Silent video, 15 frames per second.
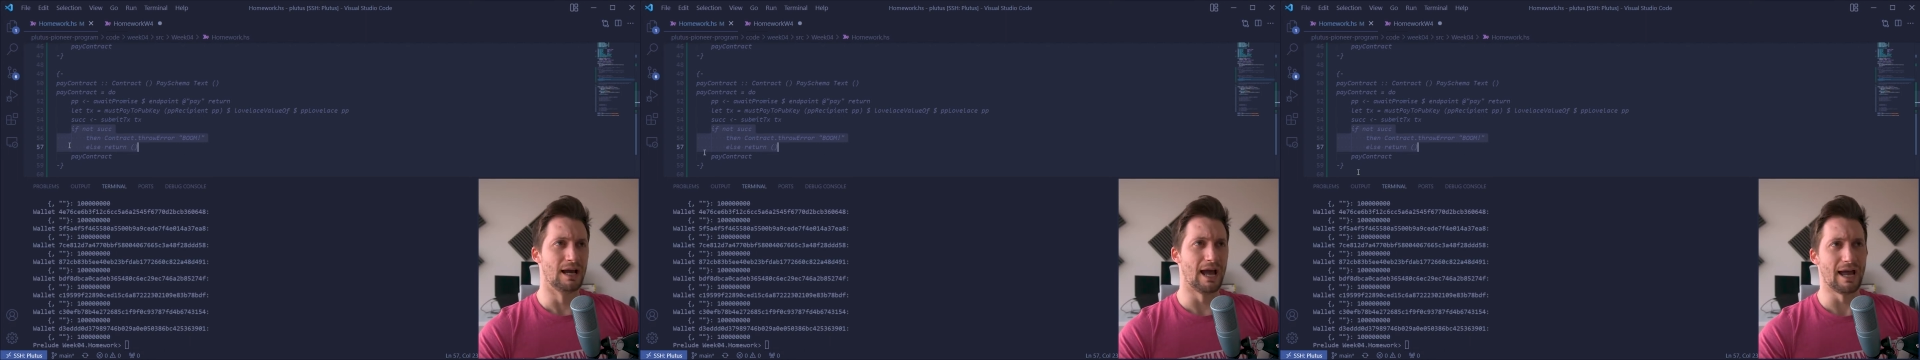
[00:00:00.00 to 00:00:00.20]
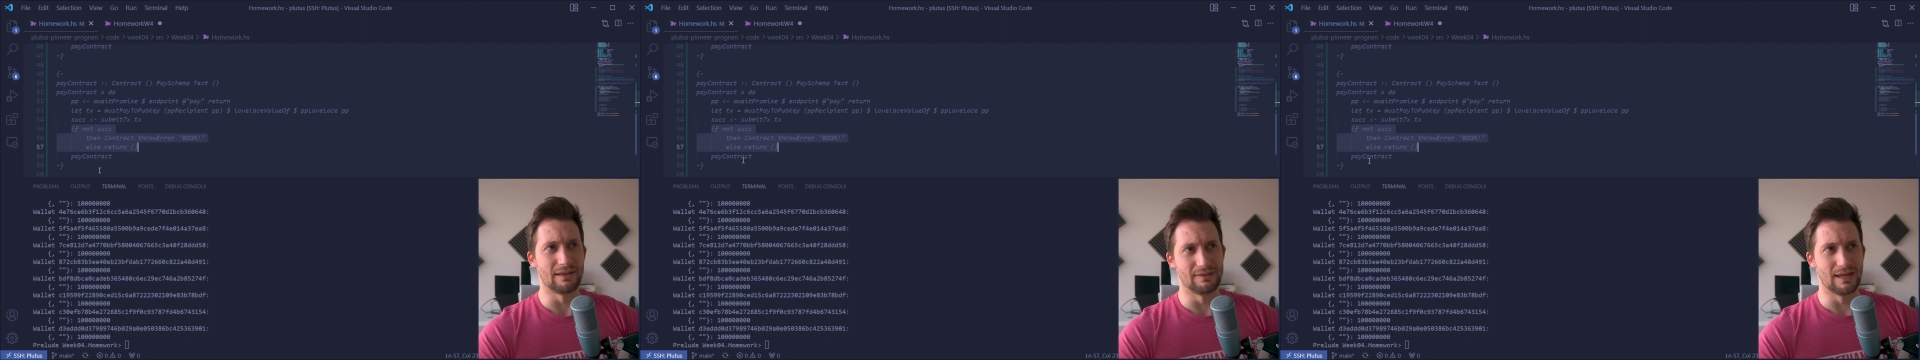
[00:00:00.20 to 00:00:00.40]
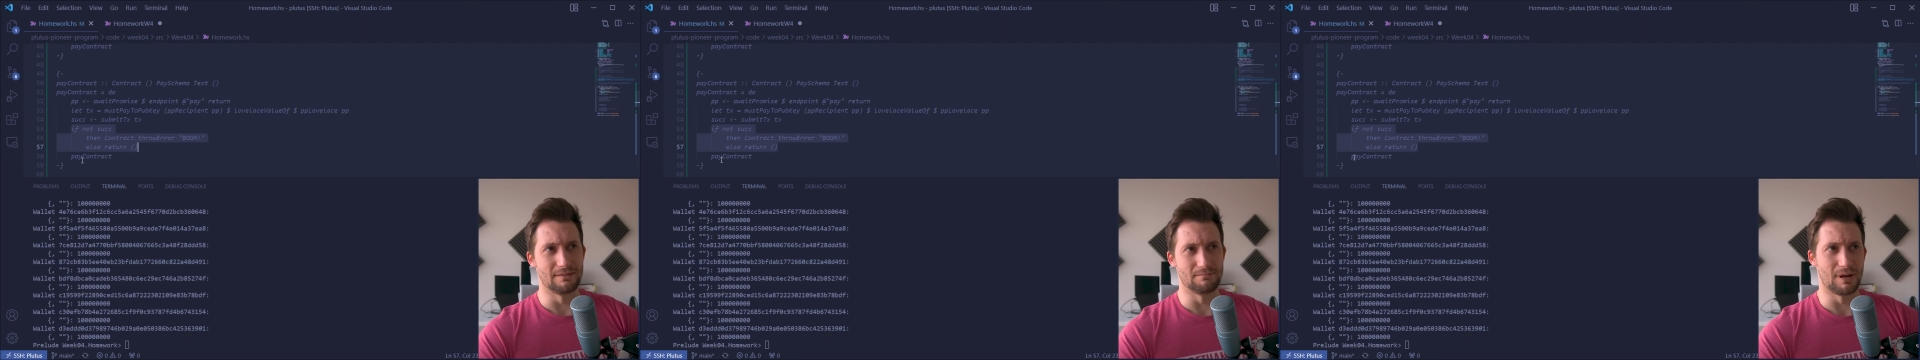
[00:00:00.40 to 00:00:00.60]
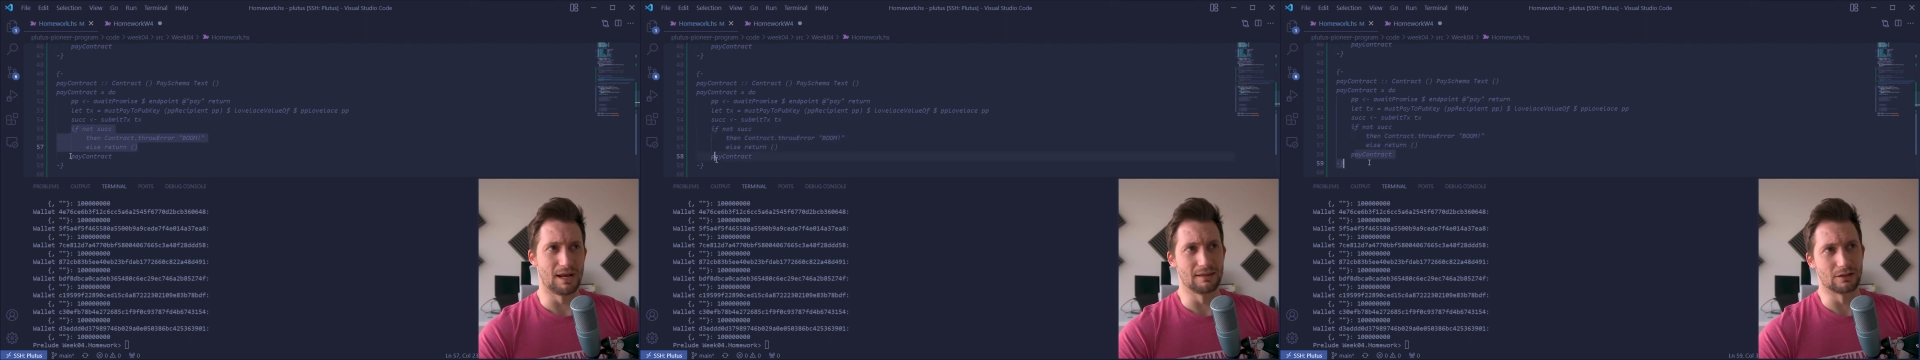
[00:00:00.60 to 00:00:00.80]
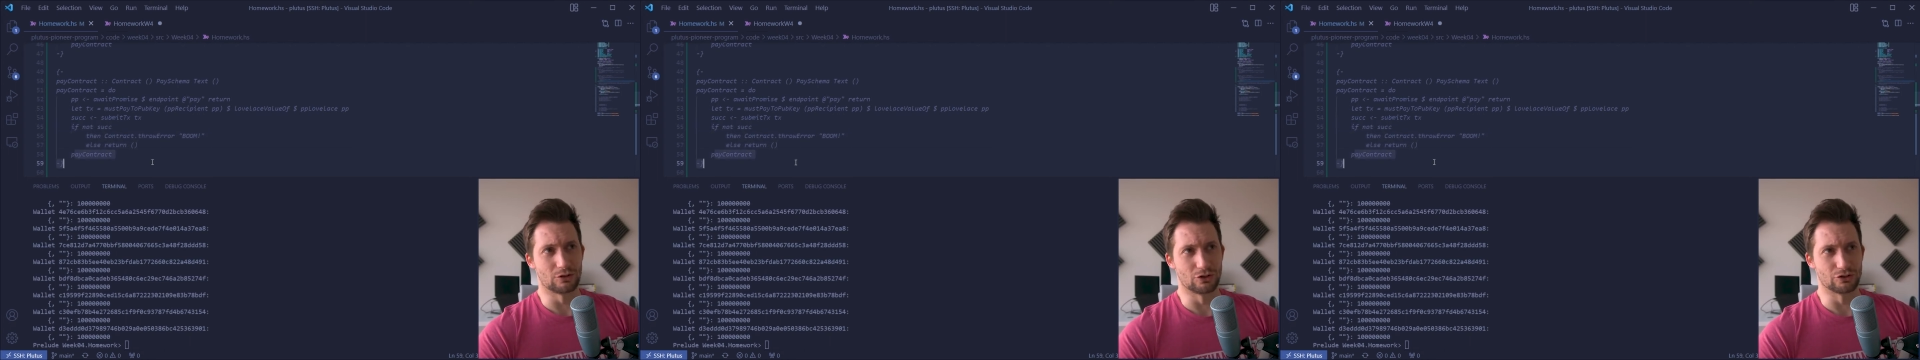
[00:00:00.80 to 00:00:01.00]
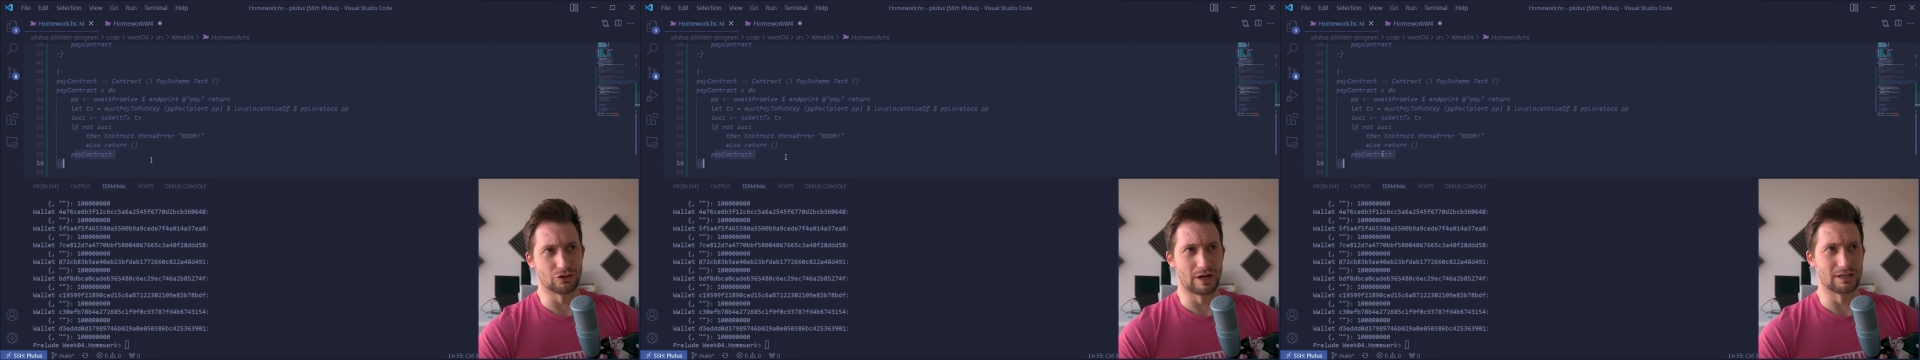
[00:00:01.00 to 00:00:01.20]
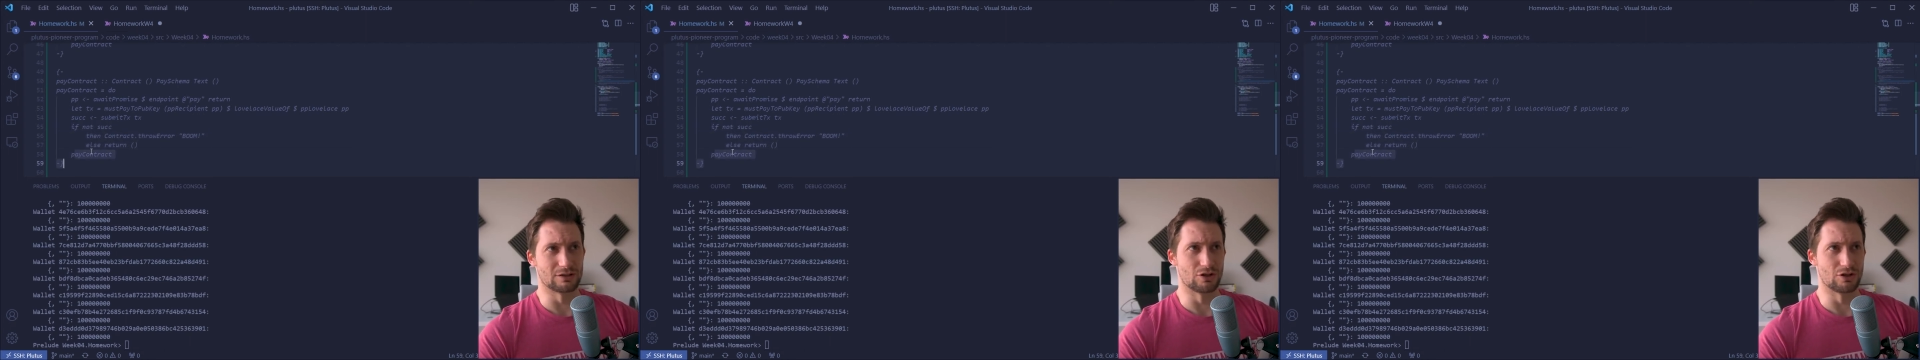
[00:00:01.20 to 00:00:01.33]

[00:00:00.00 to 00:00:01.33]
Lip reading: and then pay the contract.